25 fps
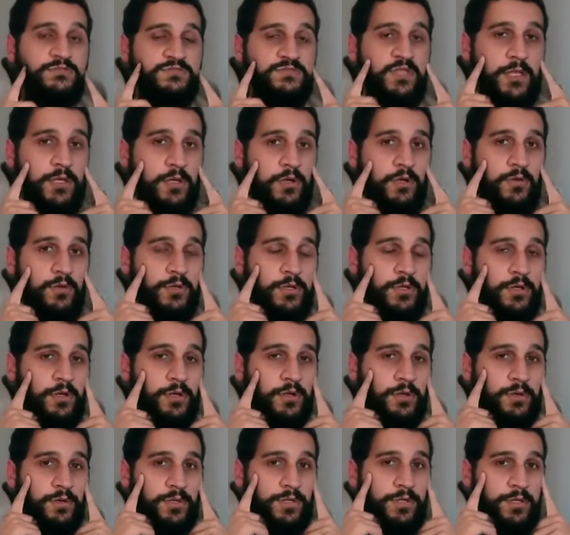that your,
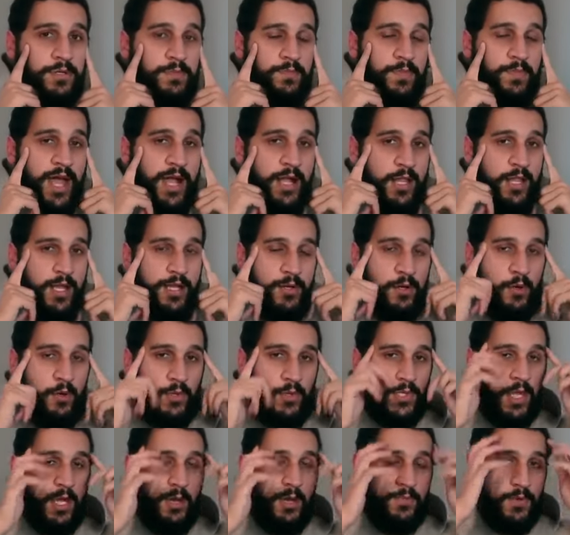your back line
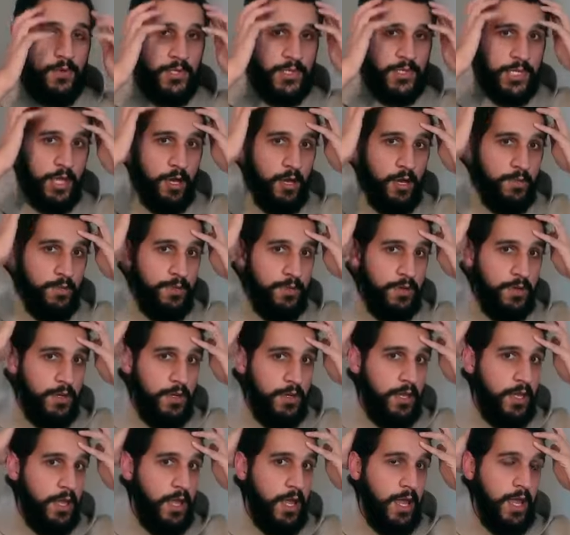goes up your scalp
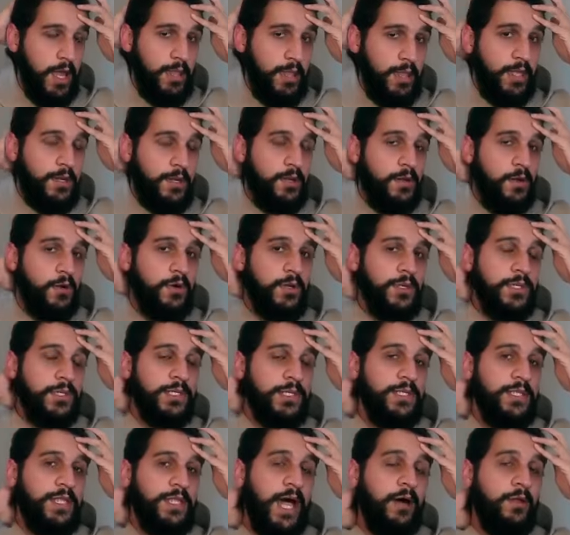and then notice
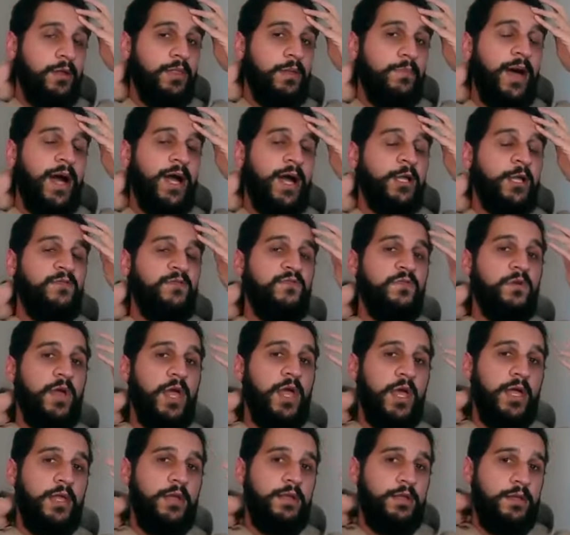down the back of your
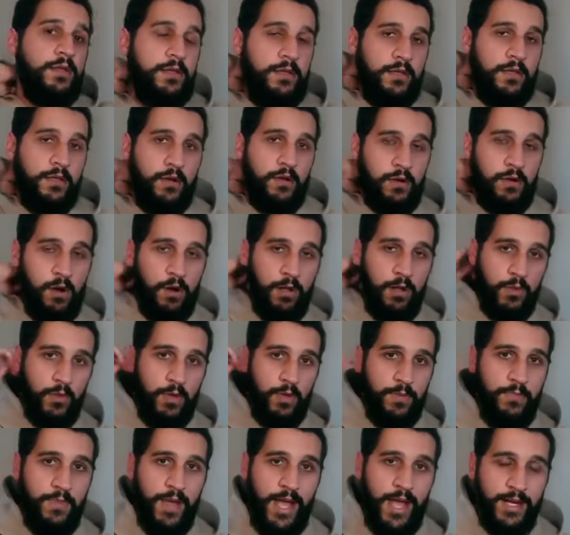head, all the
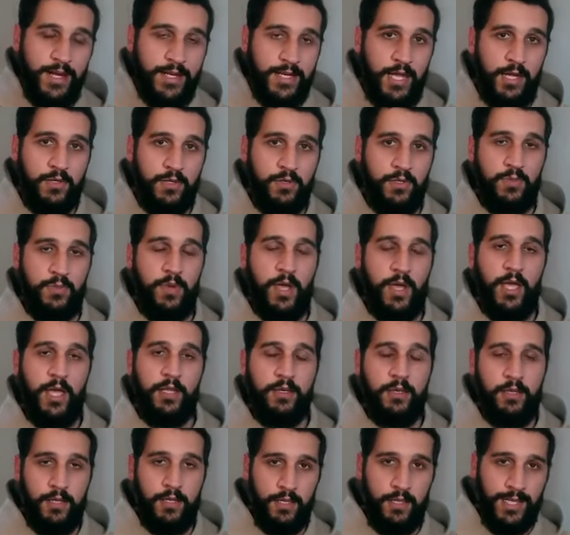way back down your
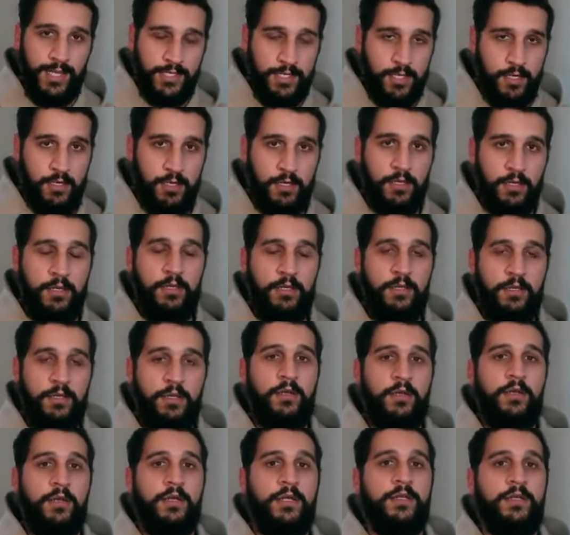spine. that's going to
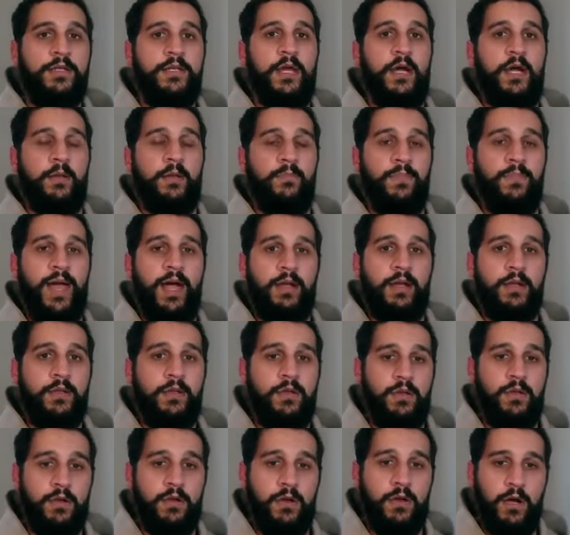tug back
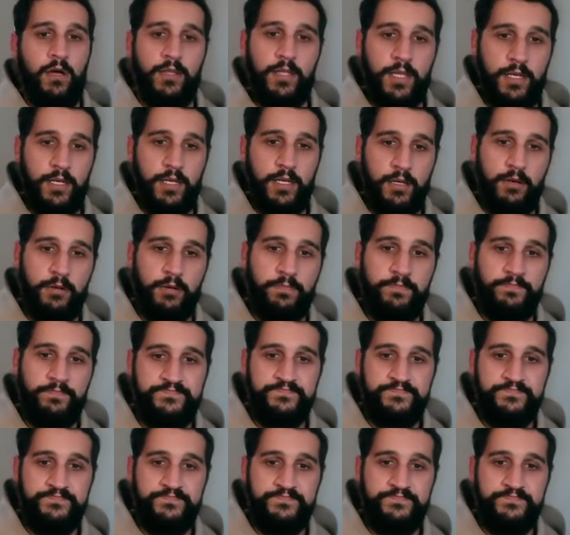on the inhale.